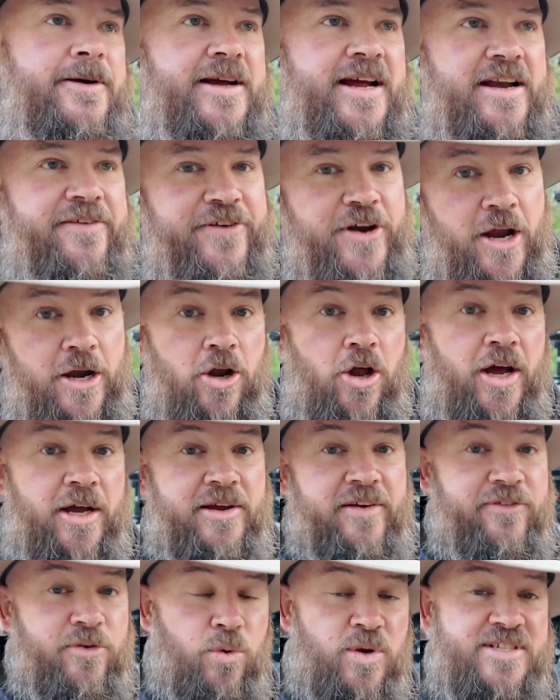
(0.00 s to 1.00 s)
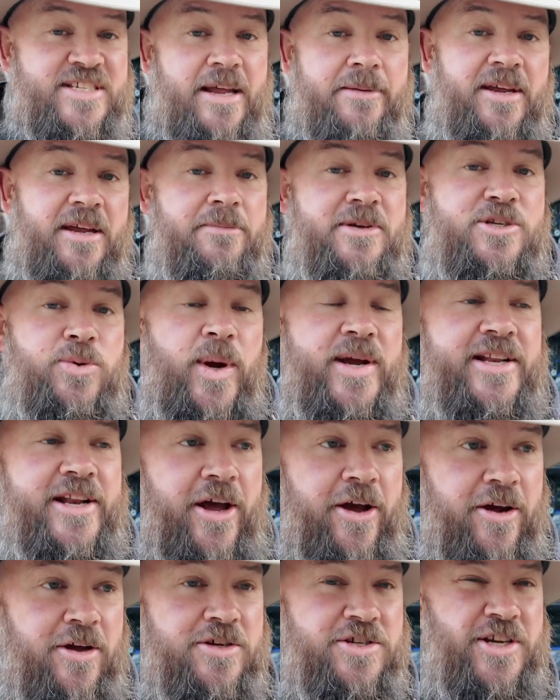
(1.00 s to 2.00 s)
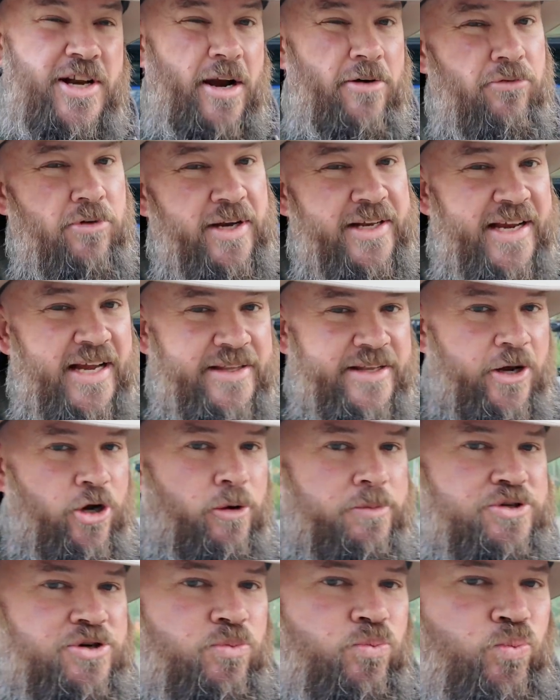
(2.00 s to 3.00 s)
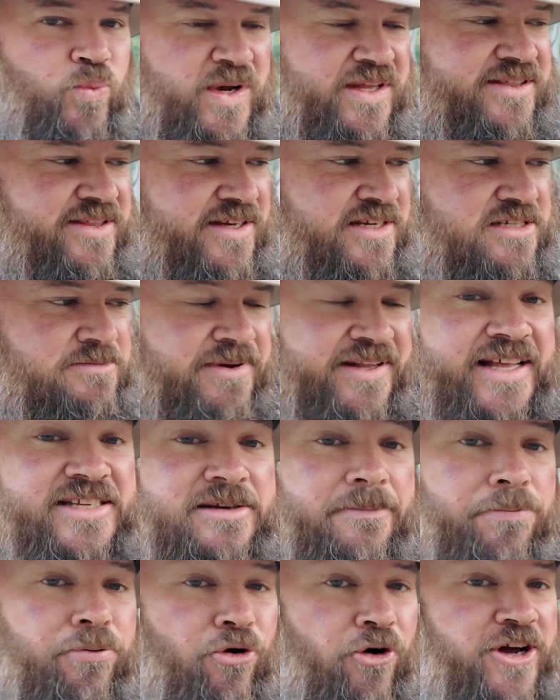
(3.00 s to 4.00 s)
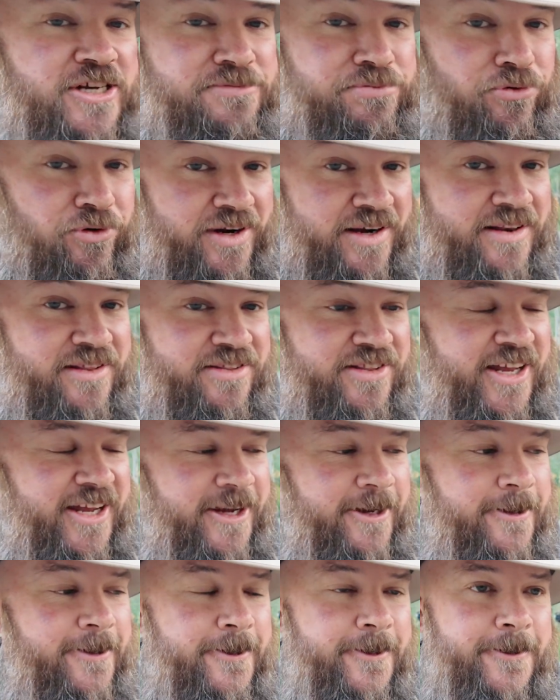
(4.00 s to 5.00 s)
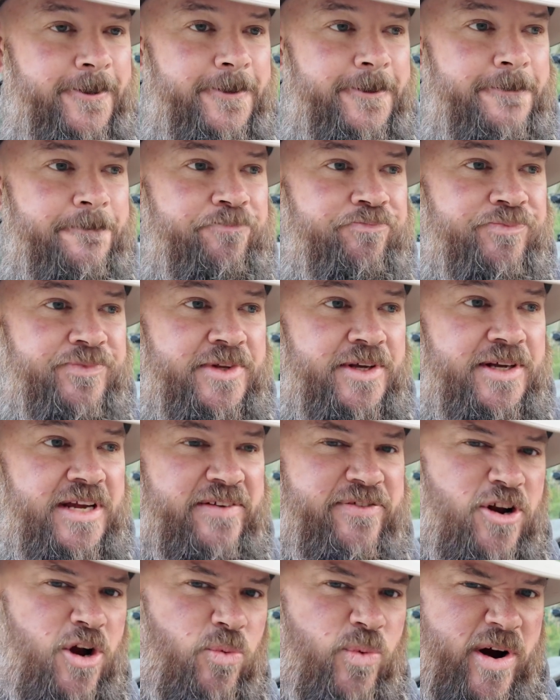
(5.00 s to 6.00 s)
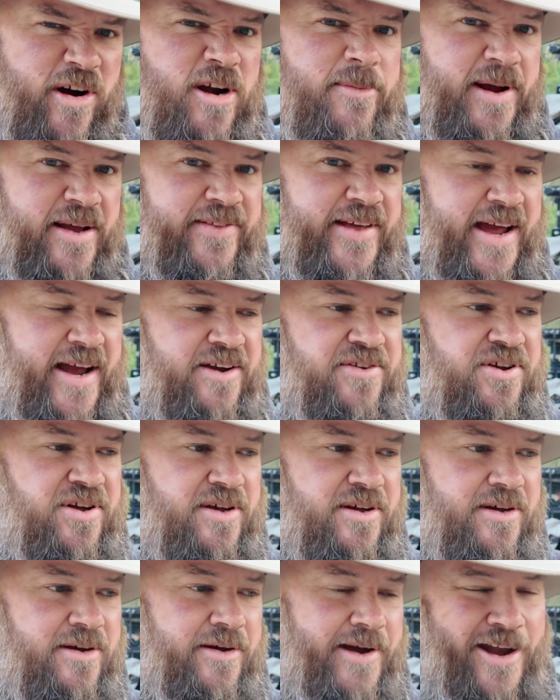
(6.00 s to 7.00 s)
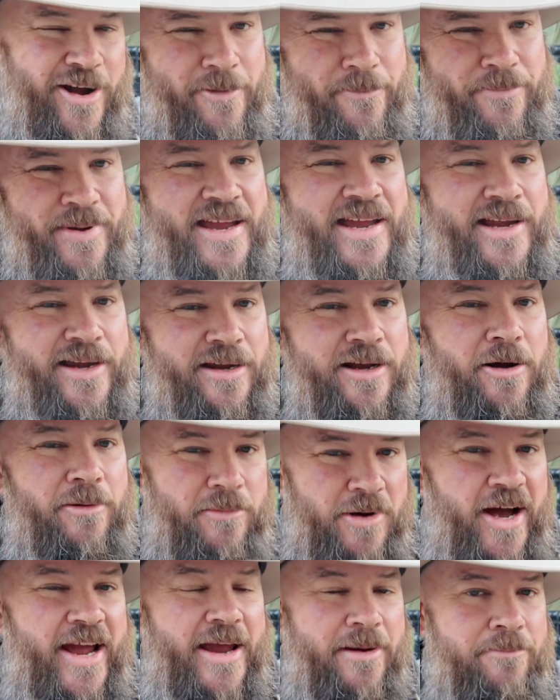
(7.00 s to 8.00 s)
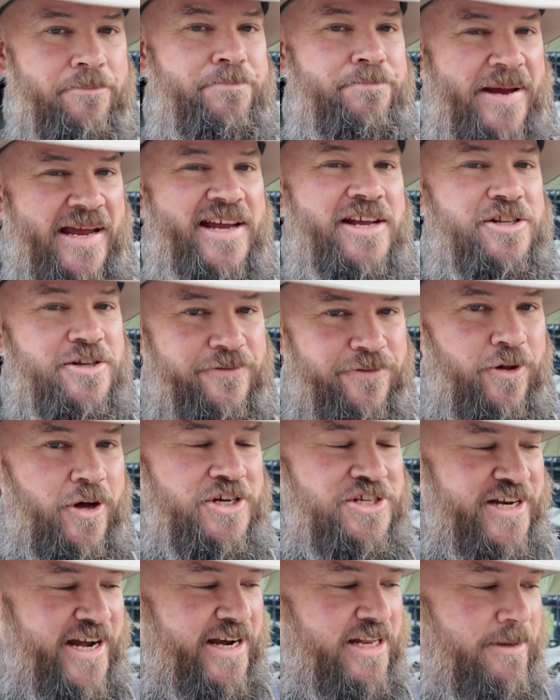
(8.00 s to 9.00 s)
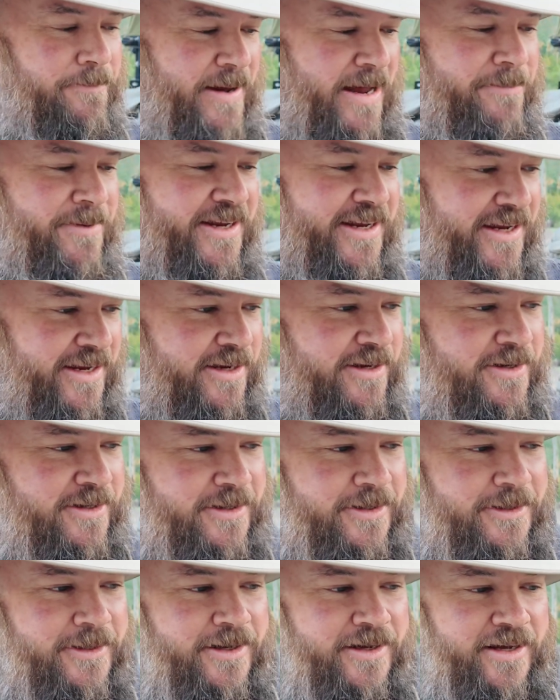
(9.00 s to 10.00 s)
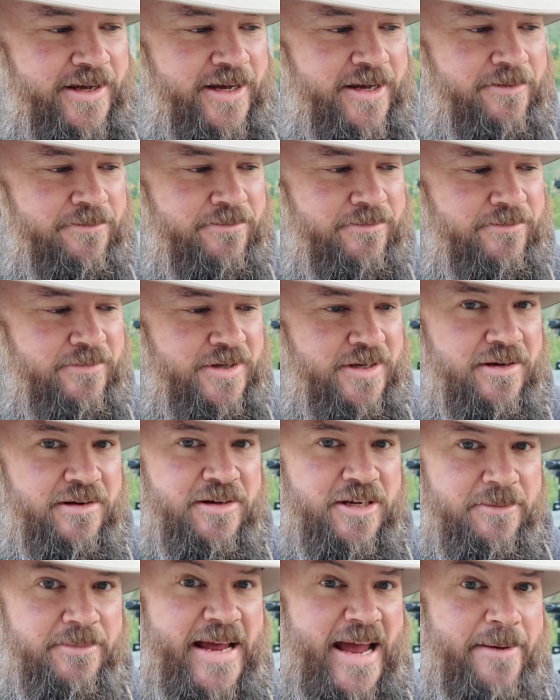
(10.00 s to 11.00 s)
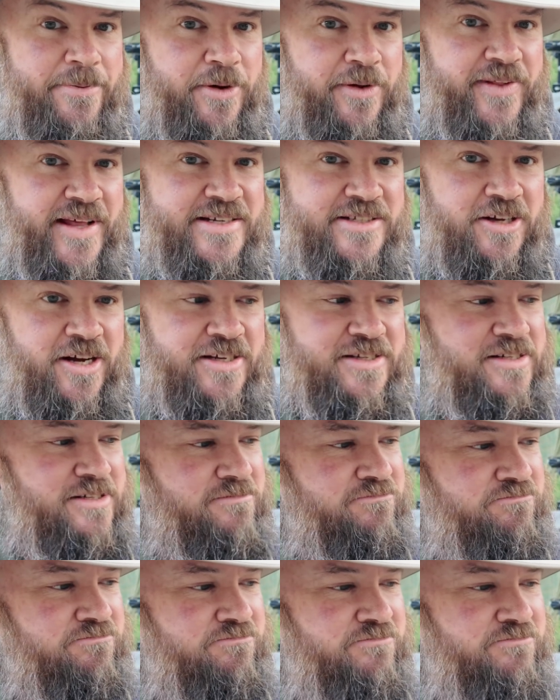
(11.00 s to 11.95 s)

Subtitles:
And if you want something in between those, you don't really get that option with this, but that's a price point thing. If you're not worried about that, and I am picking the fly shit out of the pepper here, you'll be happy with these lights.